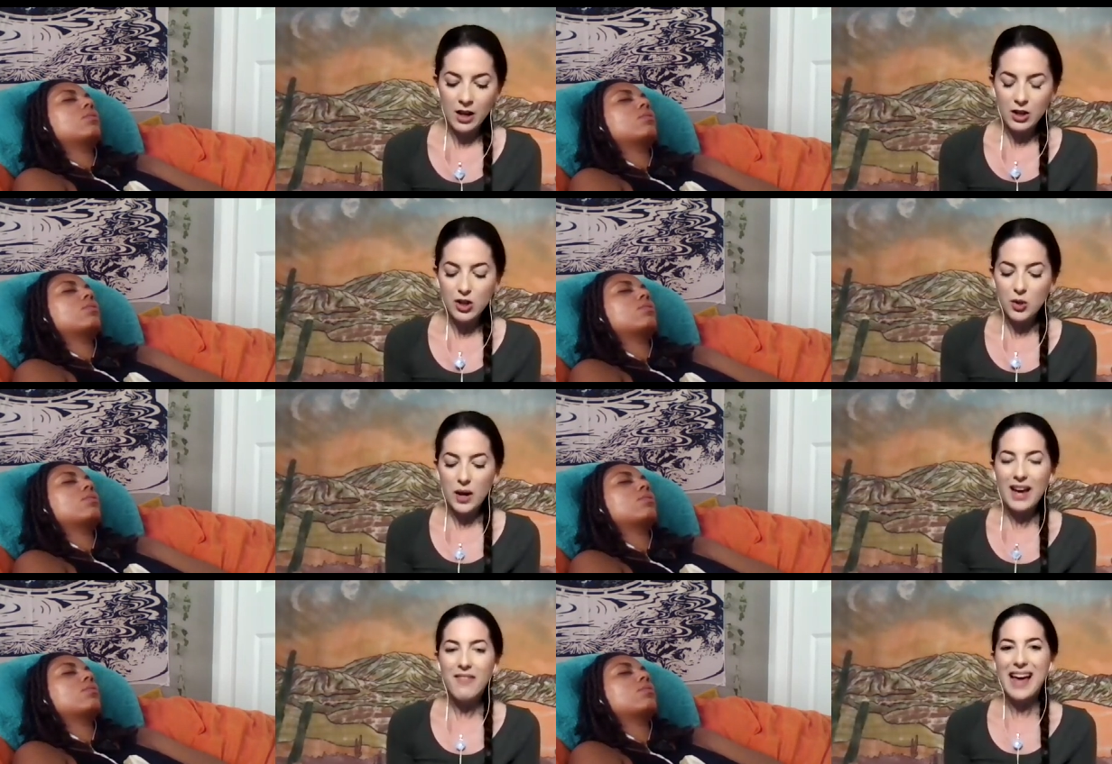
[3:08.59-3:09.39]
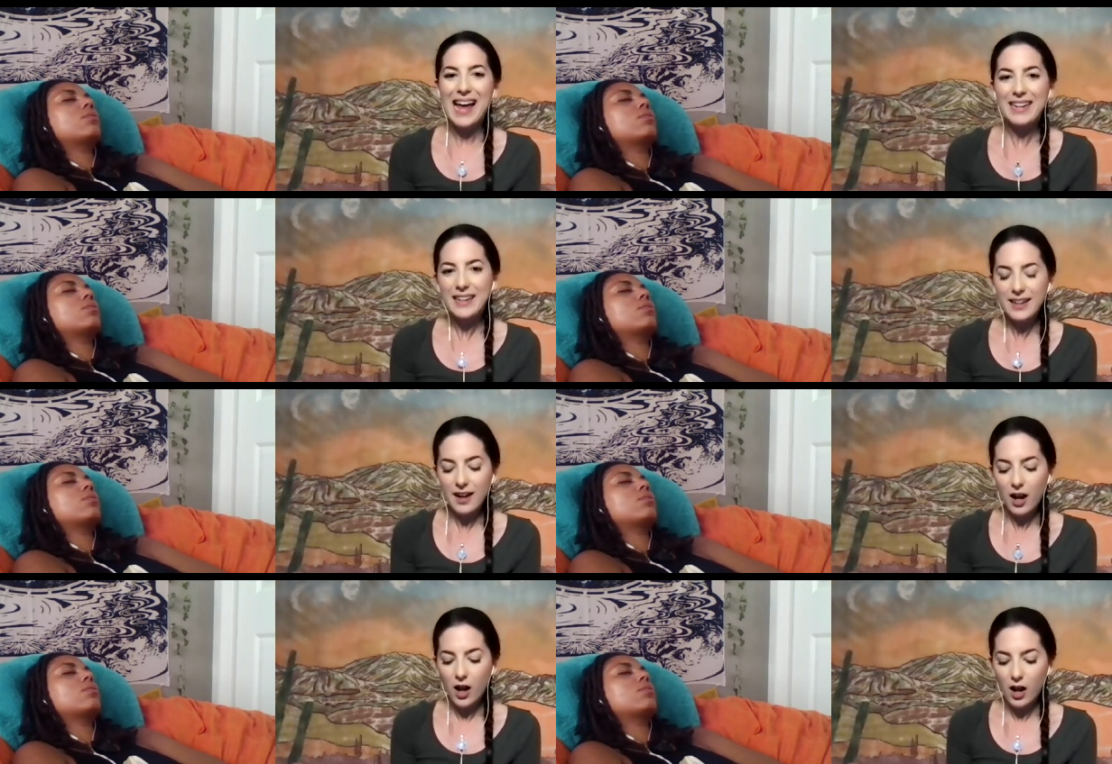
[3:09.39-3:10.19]
Speaker 1: do you have any
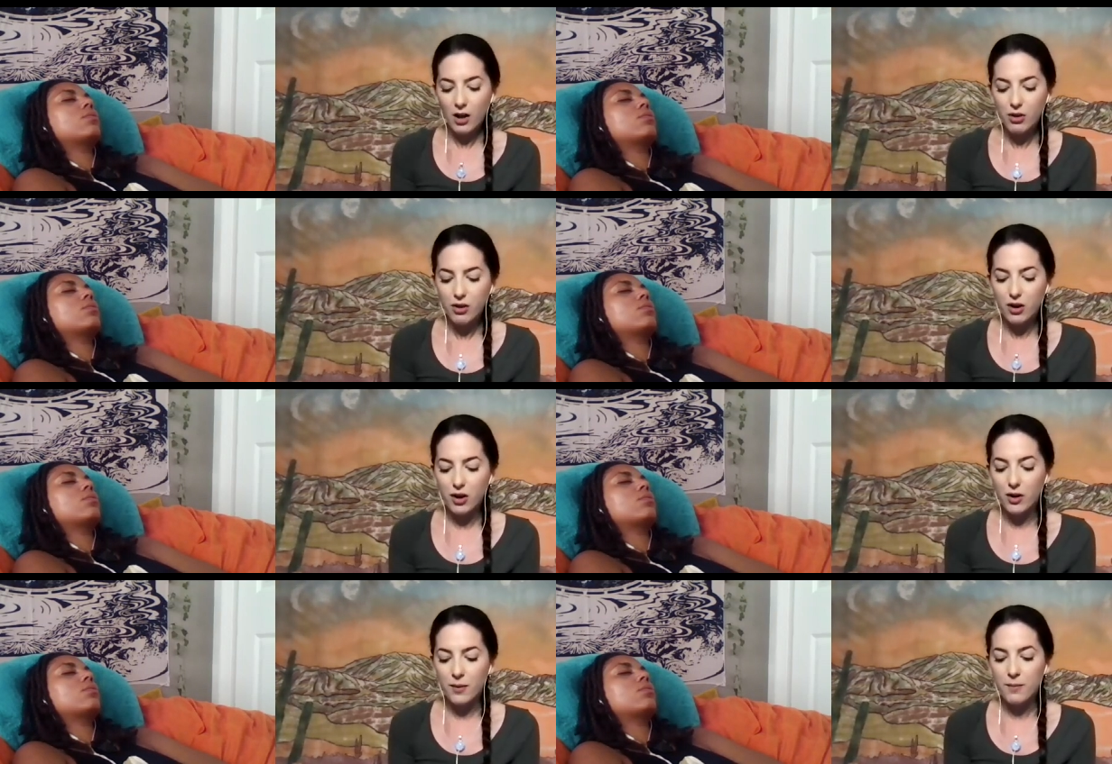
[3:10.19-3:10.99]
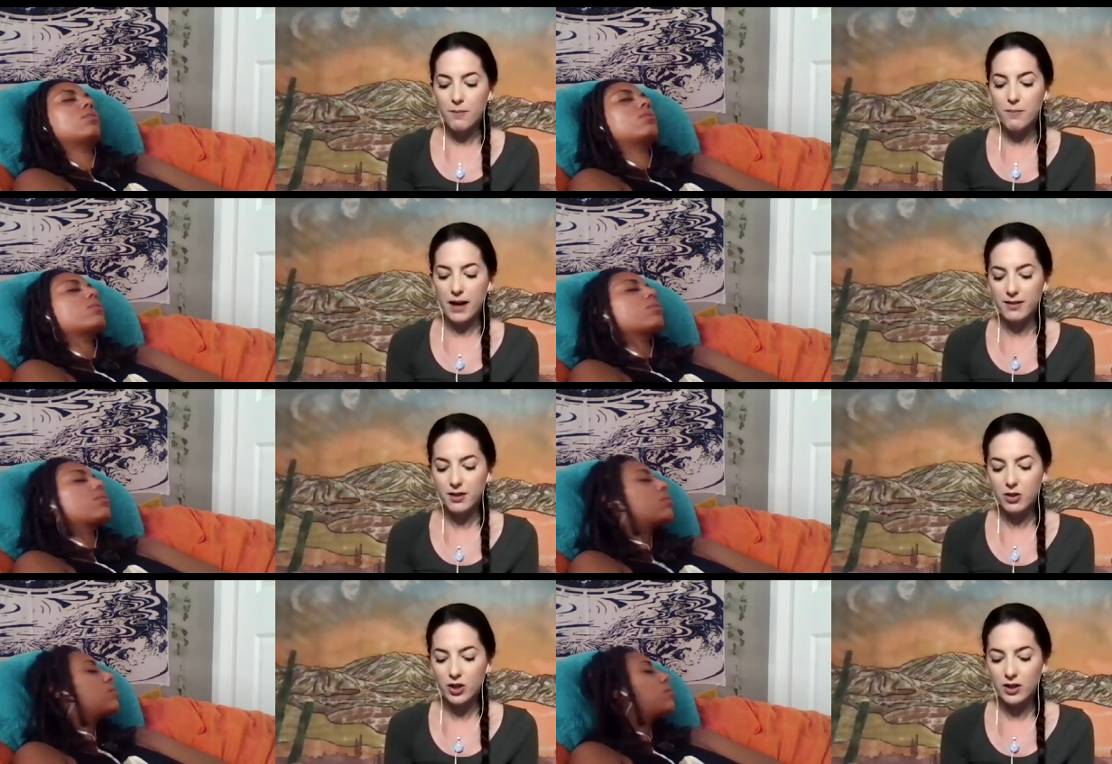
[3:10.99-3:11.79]
other
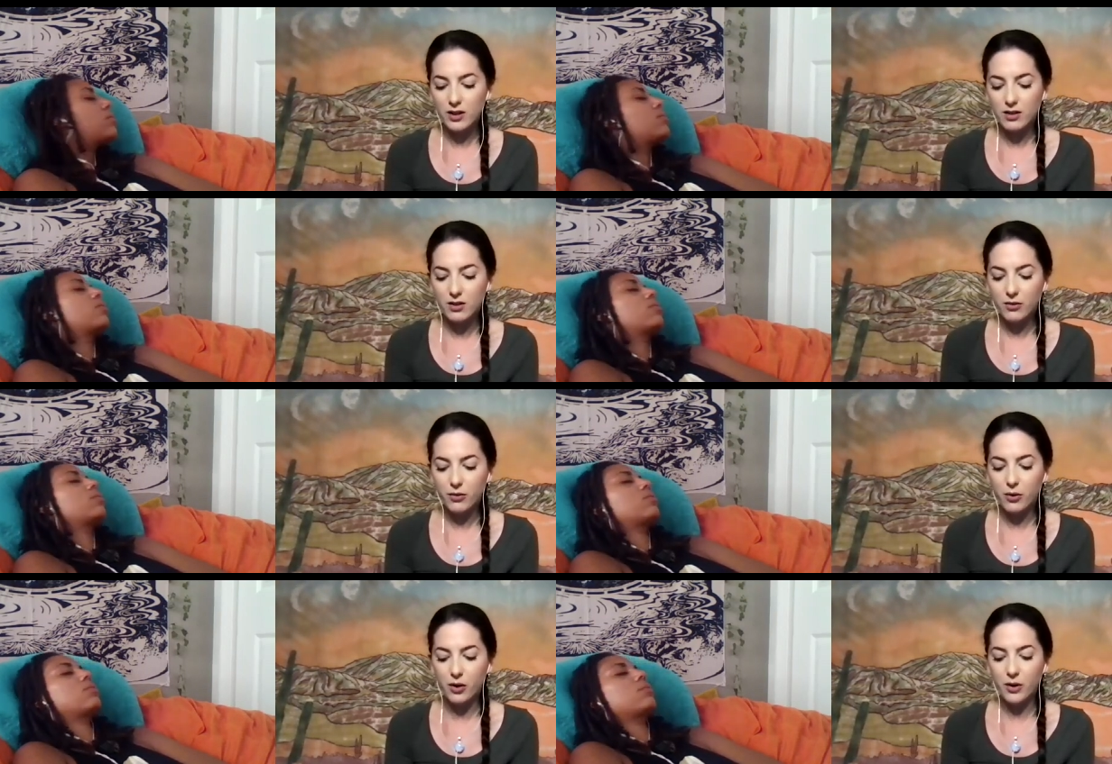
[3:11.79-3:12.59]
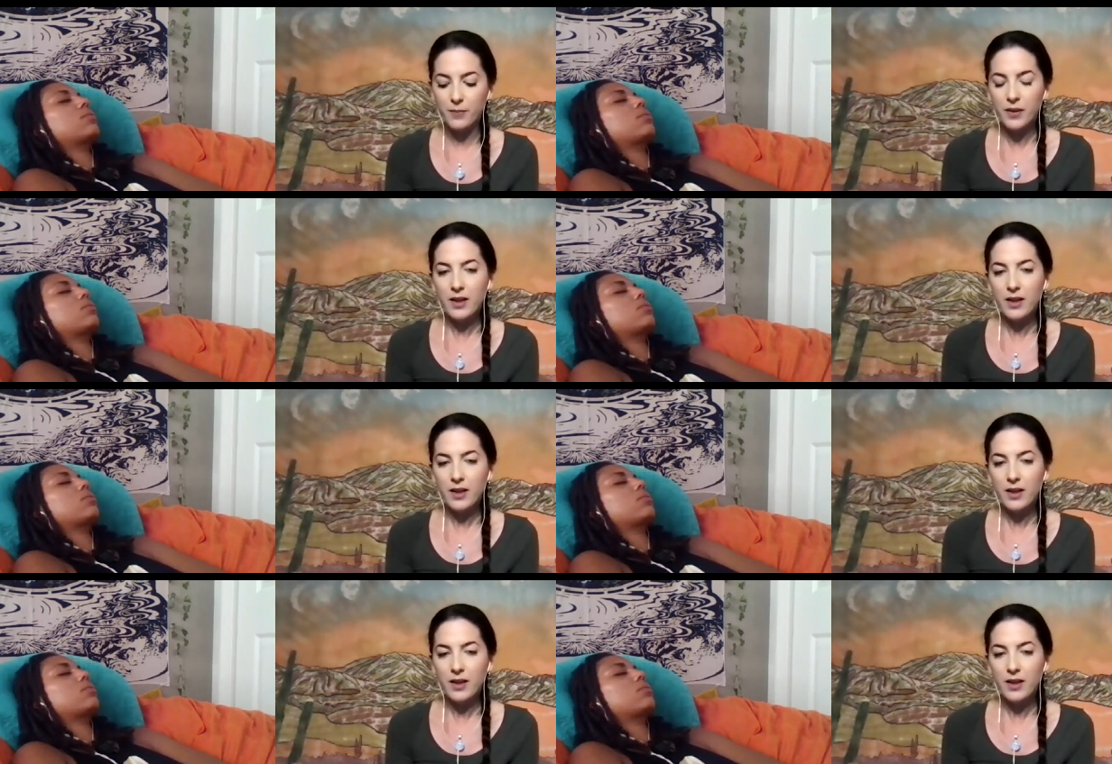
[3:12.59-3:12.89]
messages for